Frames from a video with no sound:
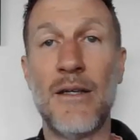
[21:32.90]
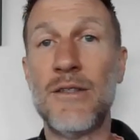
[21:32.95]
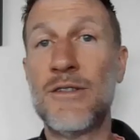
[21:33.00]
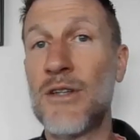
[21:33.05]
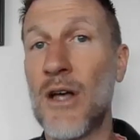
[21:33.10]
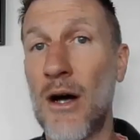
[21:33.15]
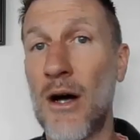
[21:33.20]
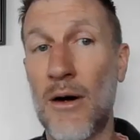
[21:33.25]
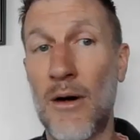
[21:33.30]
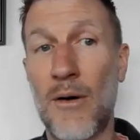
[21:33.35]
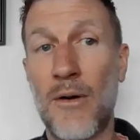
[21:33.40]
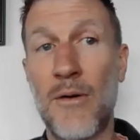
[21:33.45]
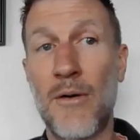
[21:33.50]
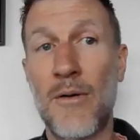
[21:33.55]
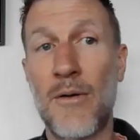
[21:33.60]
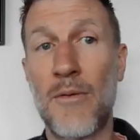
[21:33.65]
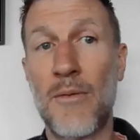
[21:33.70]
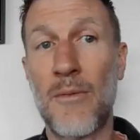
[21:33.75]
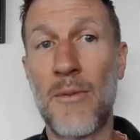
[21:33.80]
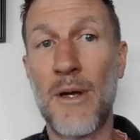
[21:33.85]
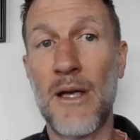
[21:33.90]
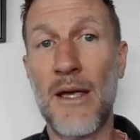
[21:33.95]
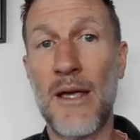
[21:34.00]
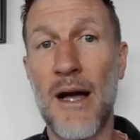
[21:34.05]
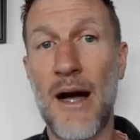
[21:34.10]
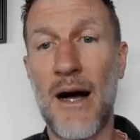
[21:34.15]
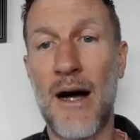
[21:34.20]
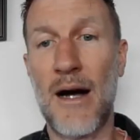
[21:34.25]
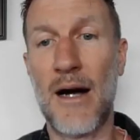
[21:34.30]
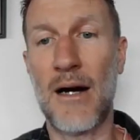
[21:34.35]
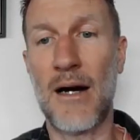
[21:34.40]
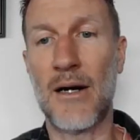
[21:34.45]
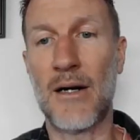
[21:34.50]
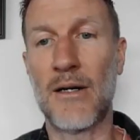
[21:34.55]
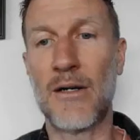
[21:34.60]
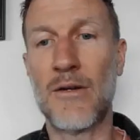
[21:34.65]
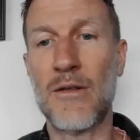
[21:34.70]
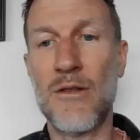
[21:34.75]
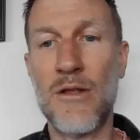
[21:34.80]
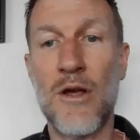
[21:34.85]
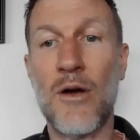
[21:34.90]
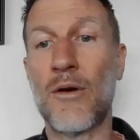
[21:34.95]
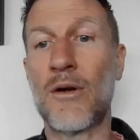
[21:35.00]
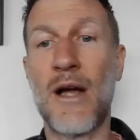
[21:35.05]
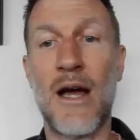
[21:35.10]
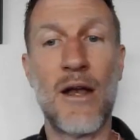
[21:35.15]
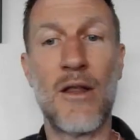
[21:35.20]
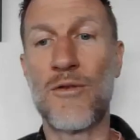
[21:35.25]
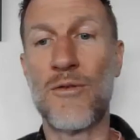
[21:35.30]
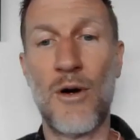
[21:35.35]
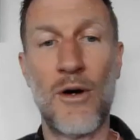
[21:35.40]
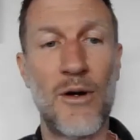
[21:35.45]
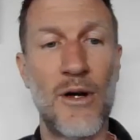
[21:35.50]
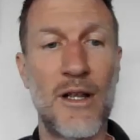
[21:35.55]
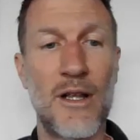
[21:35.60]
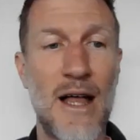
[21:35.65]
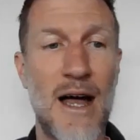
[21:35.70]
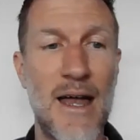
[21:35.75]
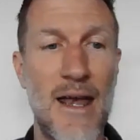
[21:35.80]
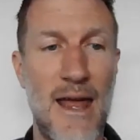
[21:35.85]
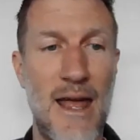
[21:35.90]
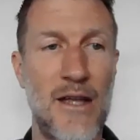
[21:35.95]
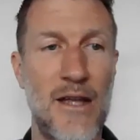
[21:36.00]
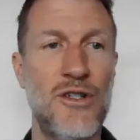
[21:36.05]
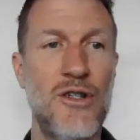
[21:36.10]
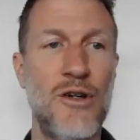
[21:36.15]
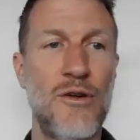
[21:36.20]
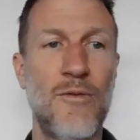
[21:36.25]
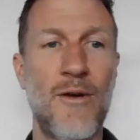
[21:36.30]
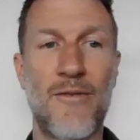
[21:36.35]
So we are, kind of throwing a lot at you.